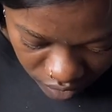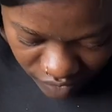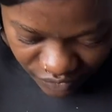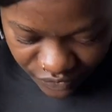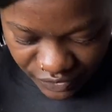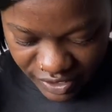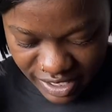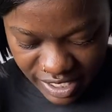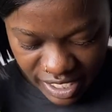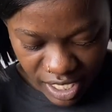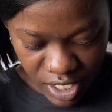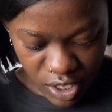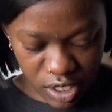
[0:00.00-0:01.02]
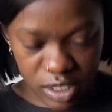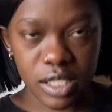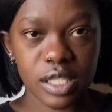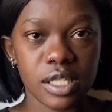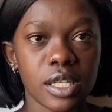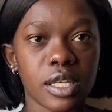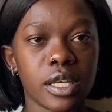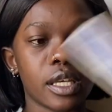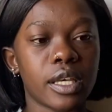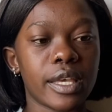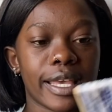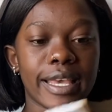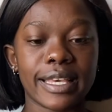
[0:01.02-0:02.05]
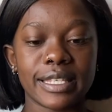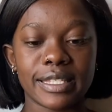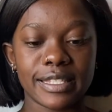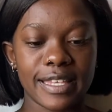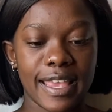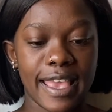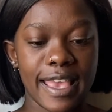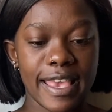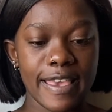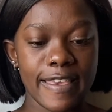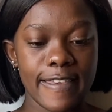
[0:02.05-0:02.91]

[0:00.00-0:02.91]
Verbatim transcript: First thing I got is a